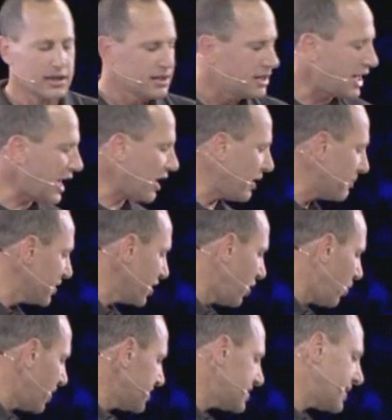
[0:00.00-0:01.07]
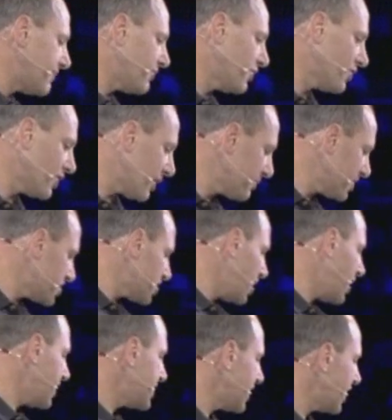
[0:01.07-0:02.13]
Now, I'm going to go one step further. I'm going to
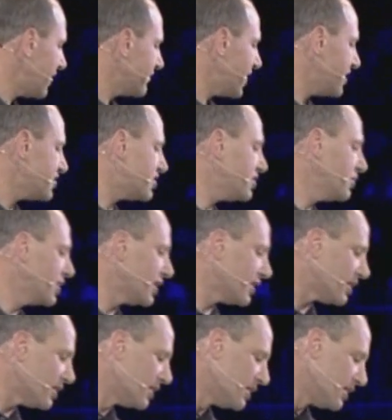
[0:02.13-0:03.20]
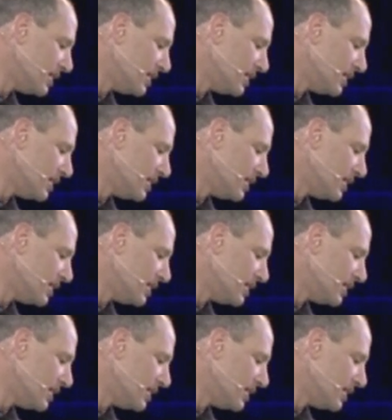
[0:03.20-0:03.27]
slide down. I've got 2 here.